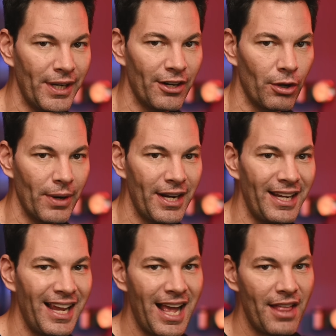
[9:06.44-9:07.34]
in it
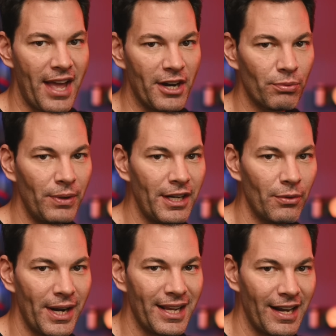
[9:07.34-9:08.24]
already, that green and
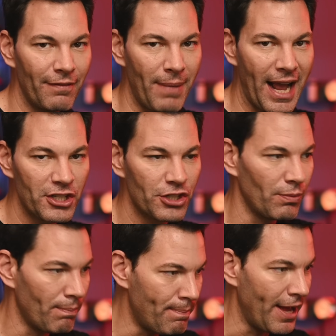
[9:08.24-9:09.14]
red kind of match
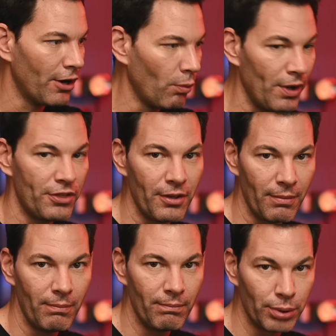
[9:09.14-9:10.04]
better with
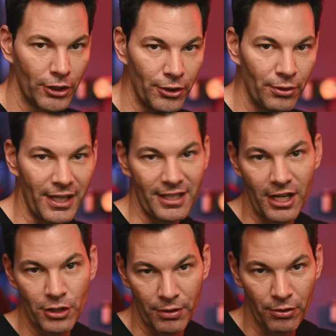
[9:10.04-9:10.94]
blue than it
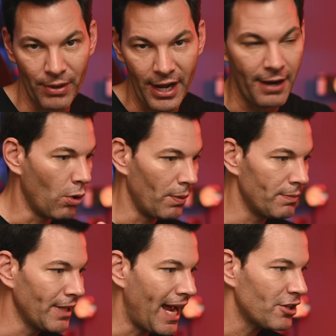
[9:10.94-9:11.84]
does with gray or with
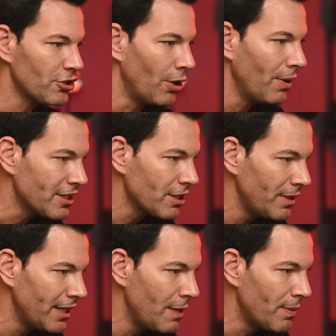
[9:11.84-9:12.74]
black. So that's something
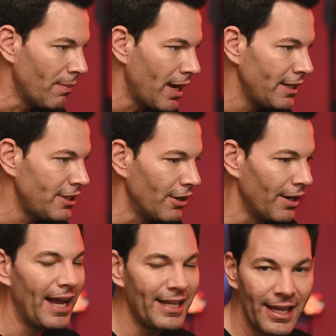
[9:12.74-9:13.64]
to keep in mind here.
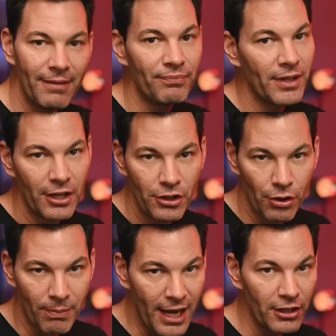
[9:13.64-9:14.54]
Again,
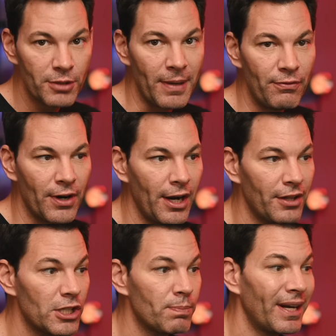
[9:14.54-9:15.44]
your mileage may vary on
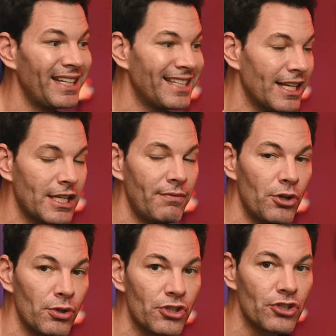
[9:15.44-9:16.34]
this, but it does give you a
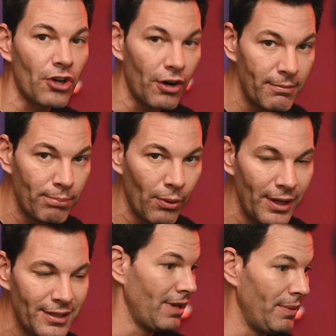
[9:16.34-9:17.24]
good starting
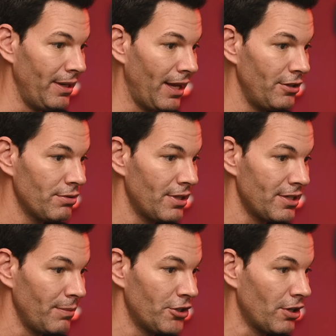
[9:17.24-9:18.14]
point. I mean, I use
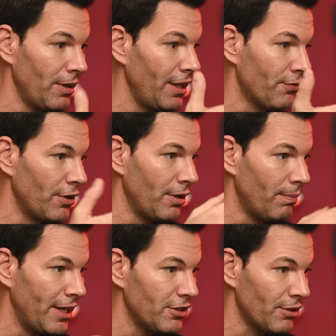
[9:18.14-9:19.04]
this image already for
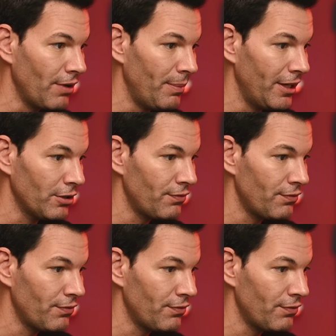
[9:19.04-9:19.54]
my Instagram and it looks